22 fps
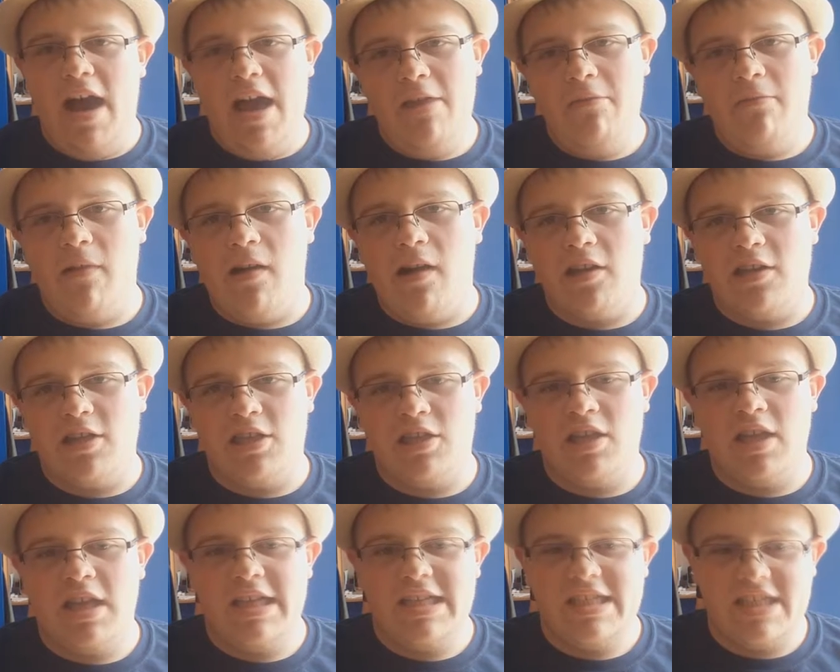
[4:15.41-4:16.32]
I
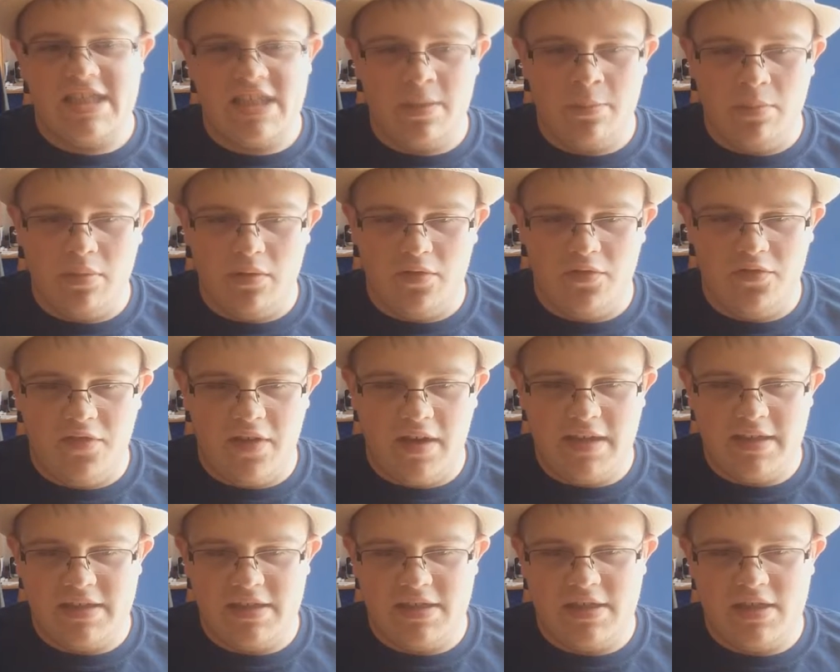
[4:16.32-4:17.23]
watched Simple
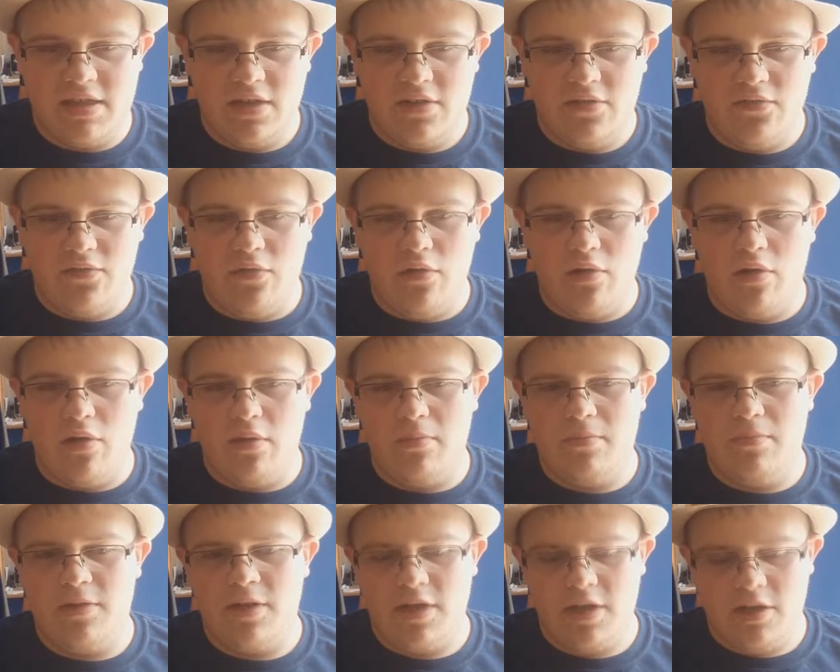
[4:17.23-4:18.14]
Funs
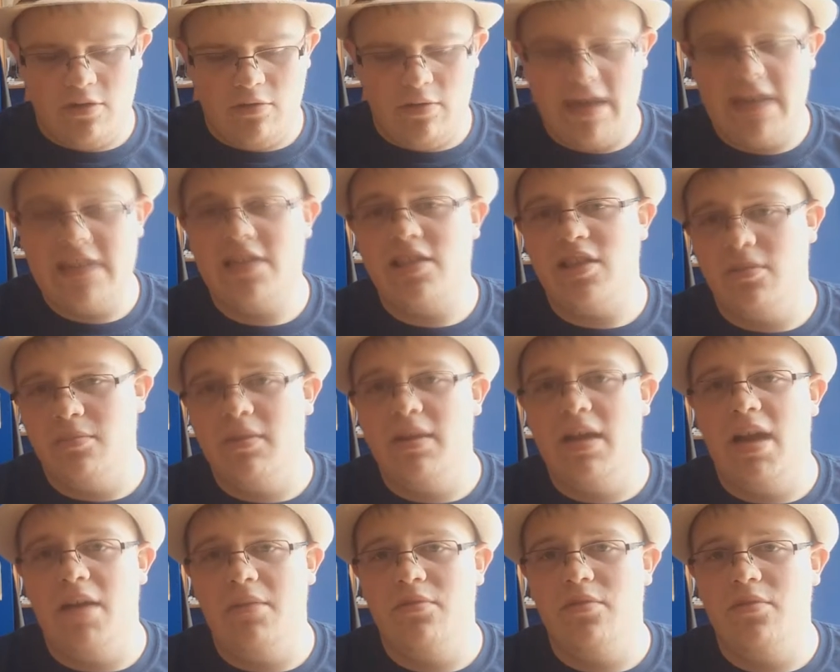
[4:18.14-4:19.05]
for quite some
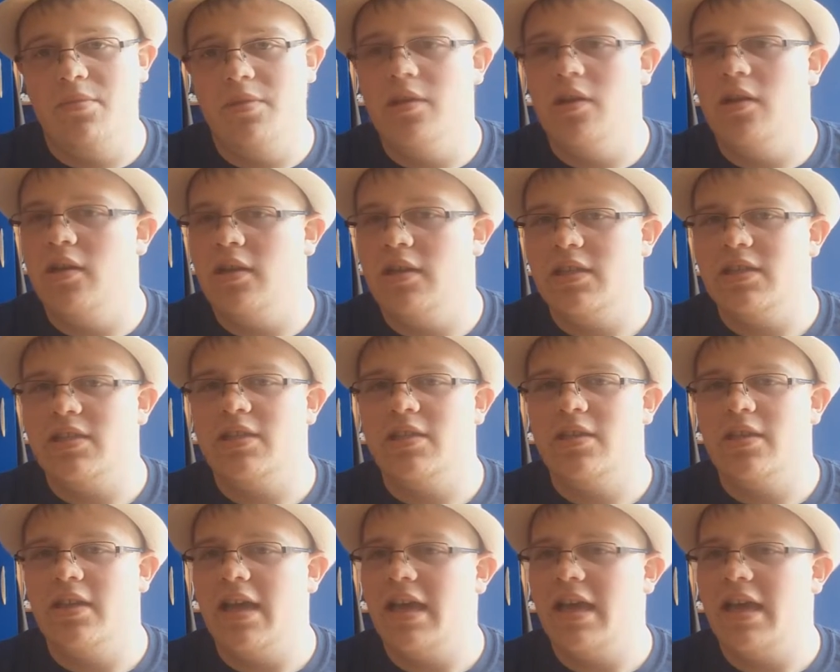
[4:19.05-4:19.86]
time, to be honest.